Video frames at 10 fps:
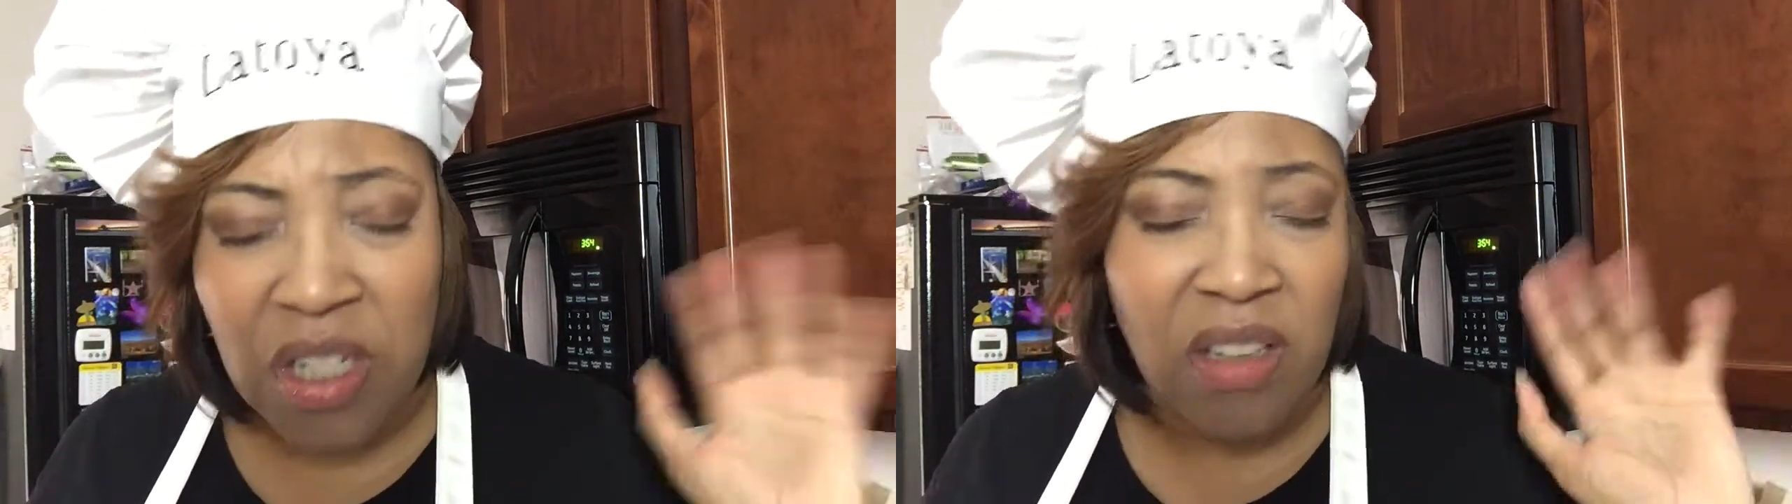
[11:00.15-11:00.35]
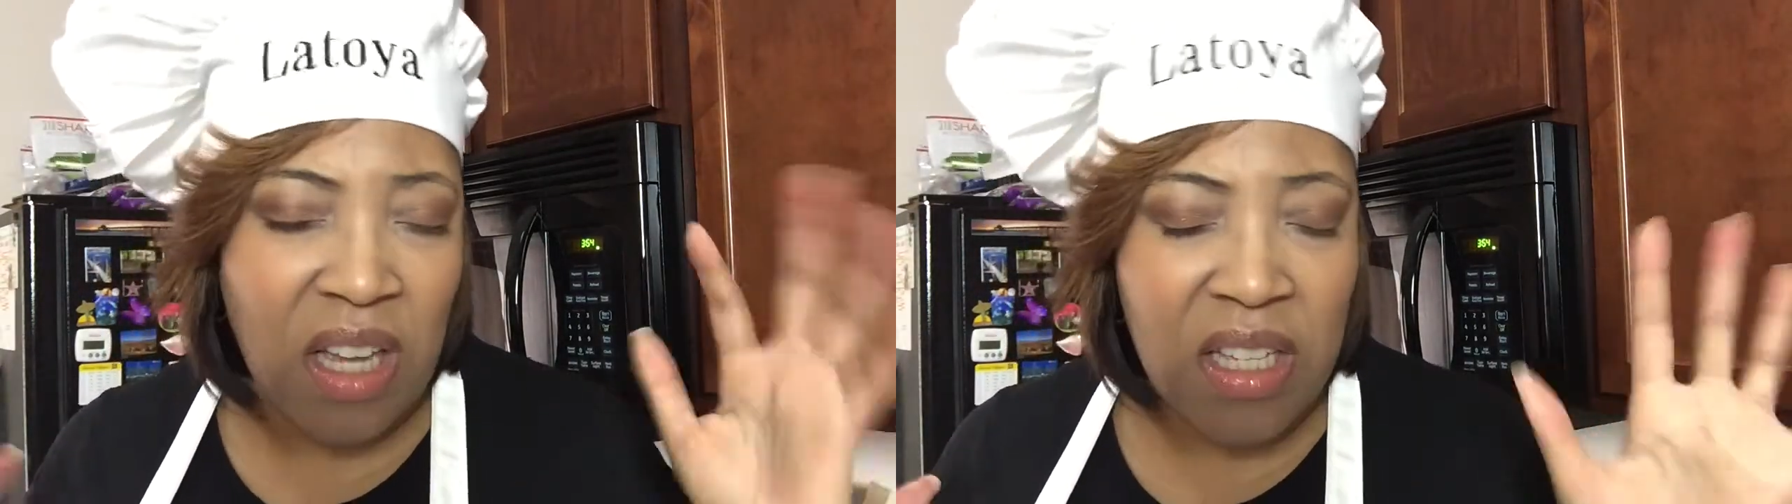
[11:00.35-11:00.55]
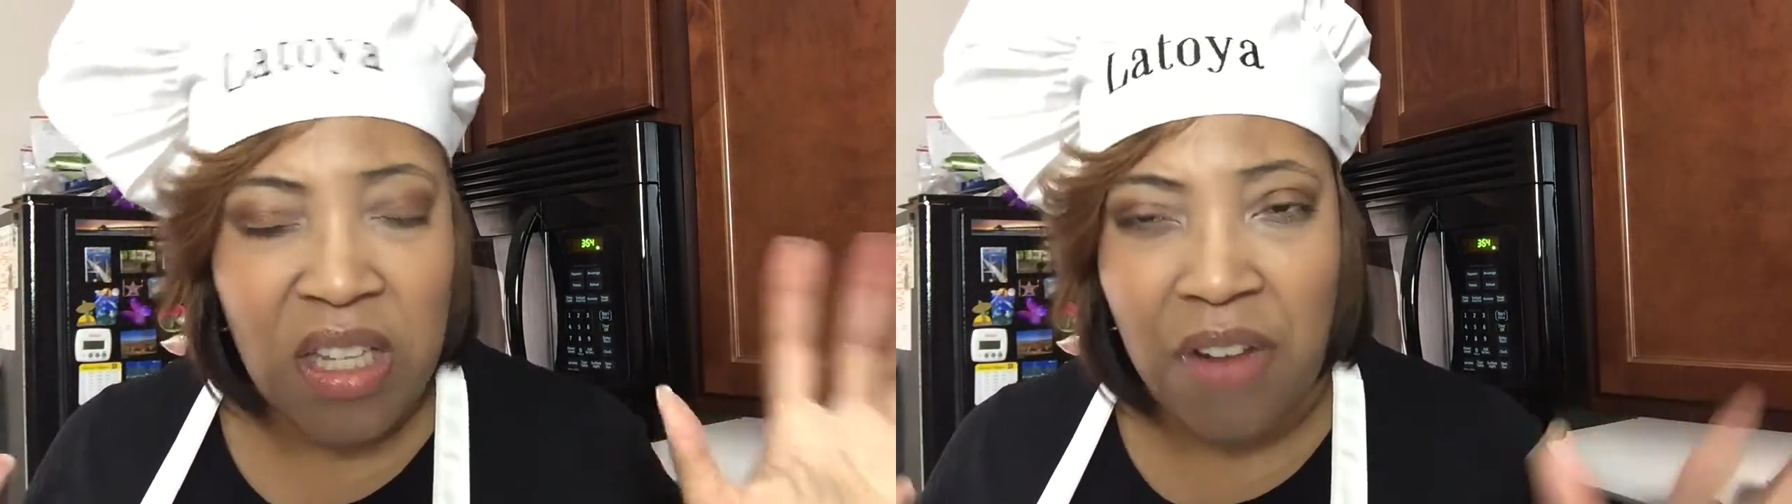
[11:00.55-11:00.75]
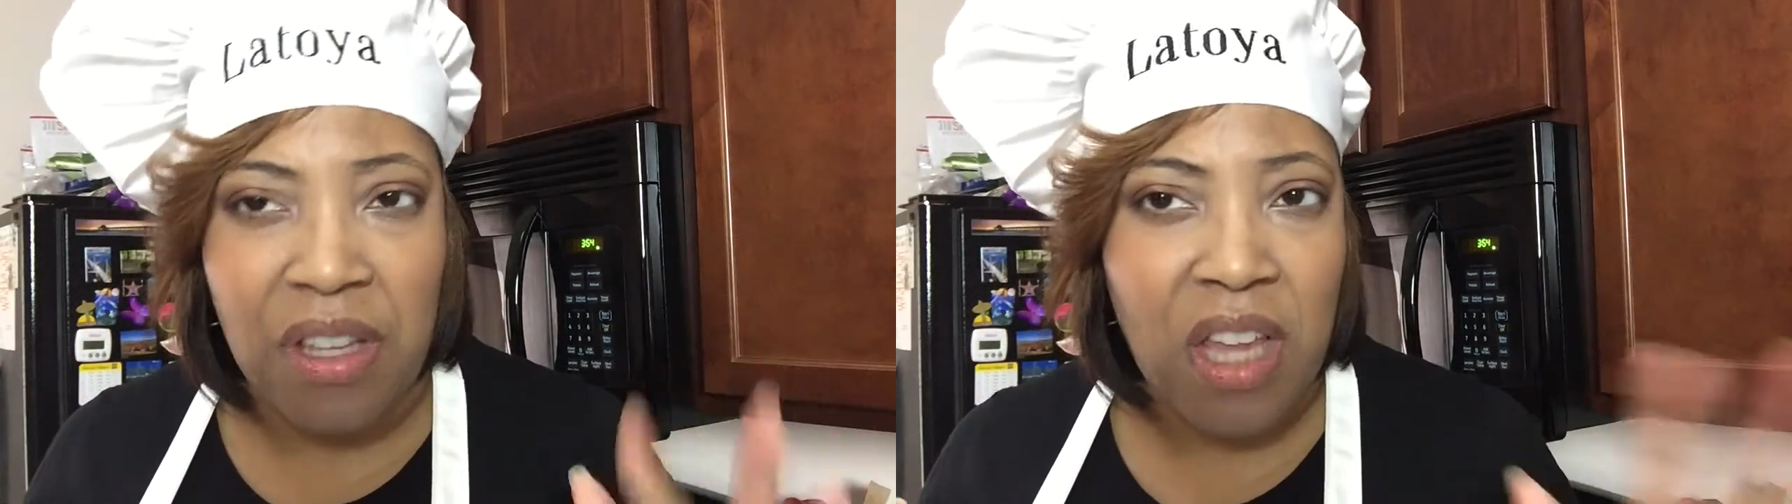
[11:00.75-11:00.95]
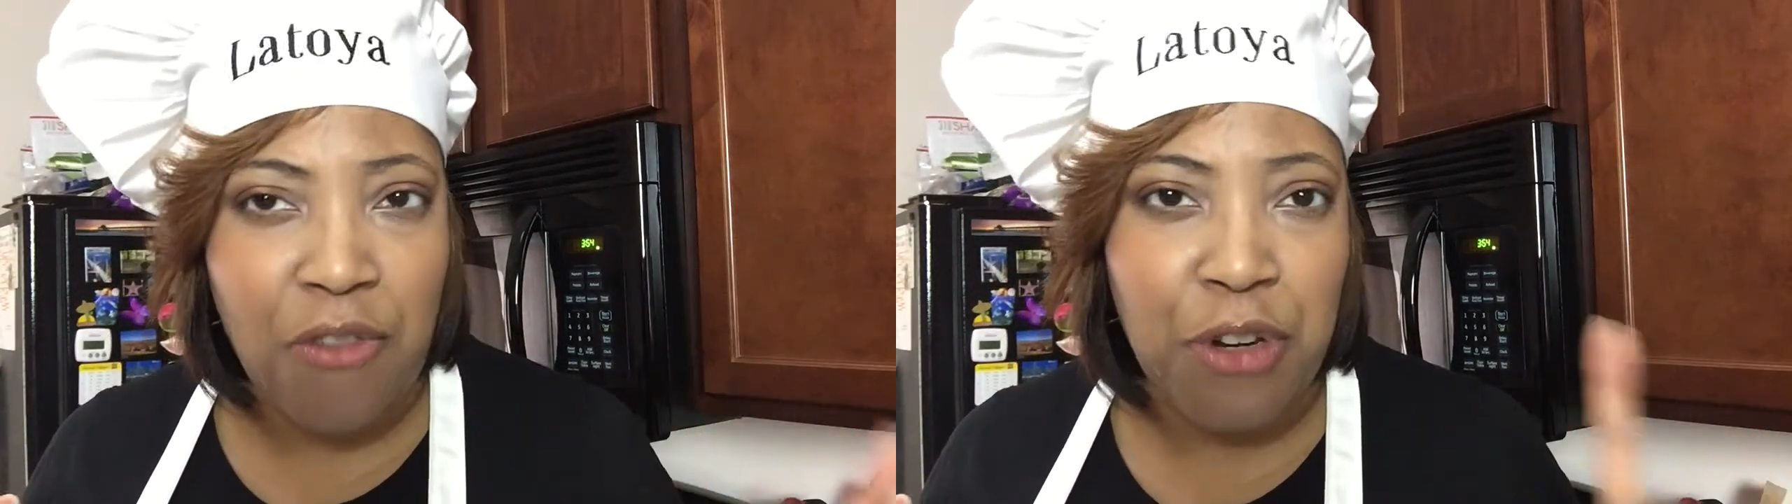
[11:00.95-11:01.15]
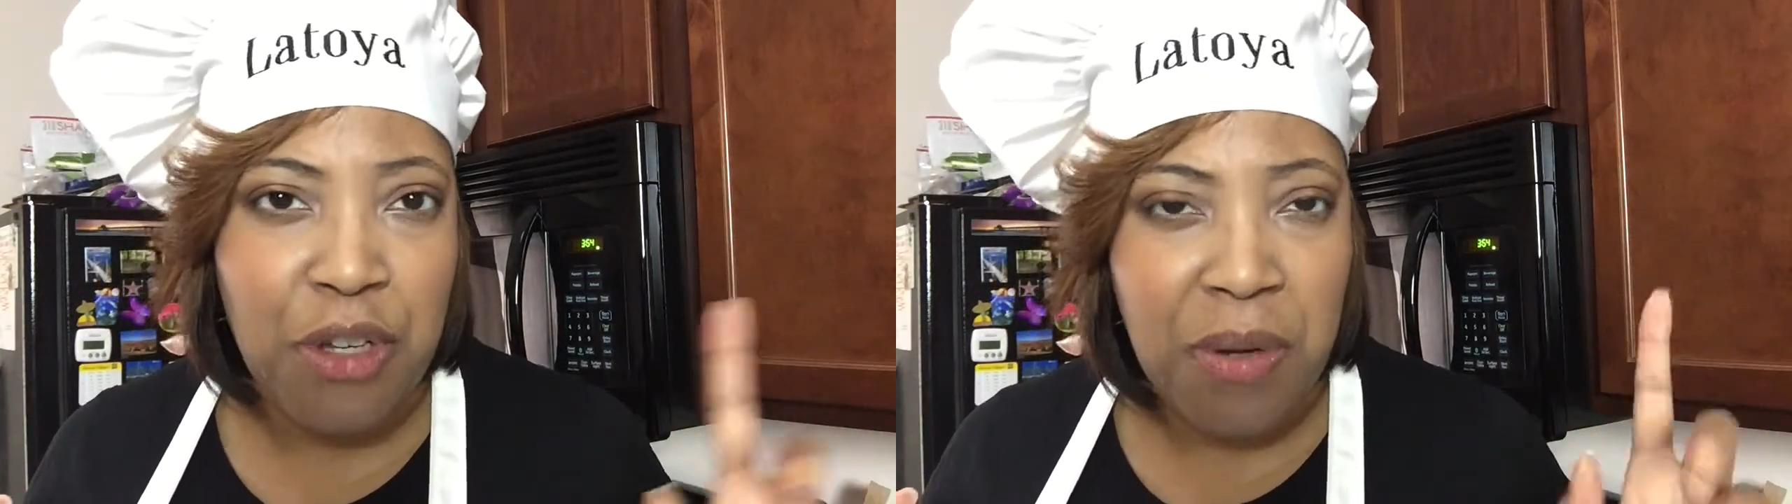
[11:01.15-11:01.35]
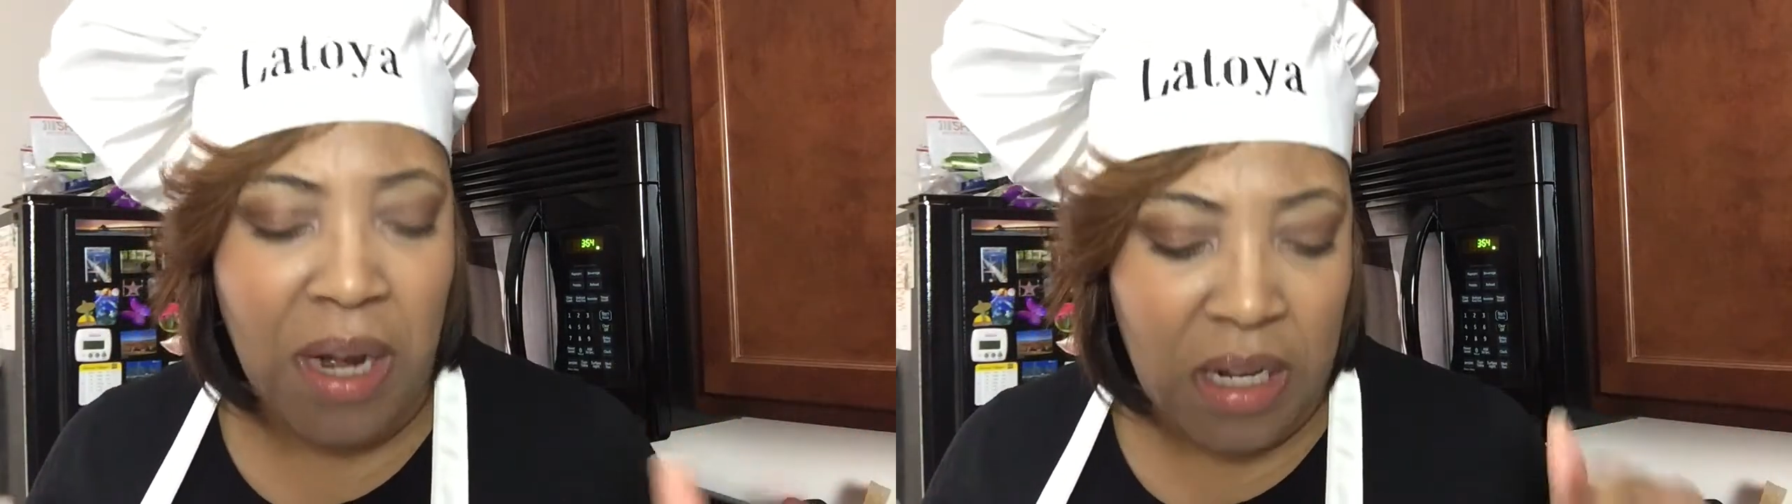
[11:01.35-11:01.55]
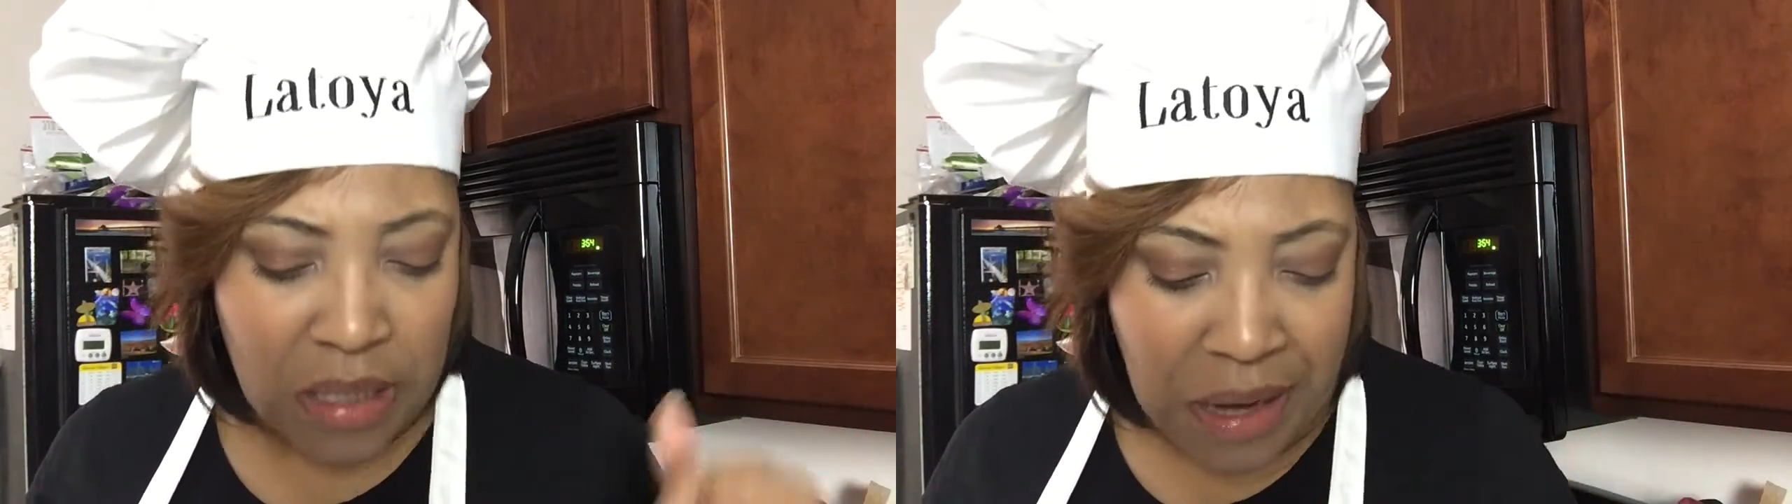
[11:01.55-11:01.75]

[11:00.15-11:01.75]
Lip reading: and links and everything for you guys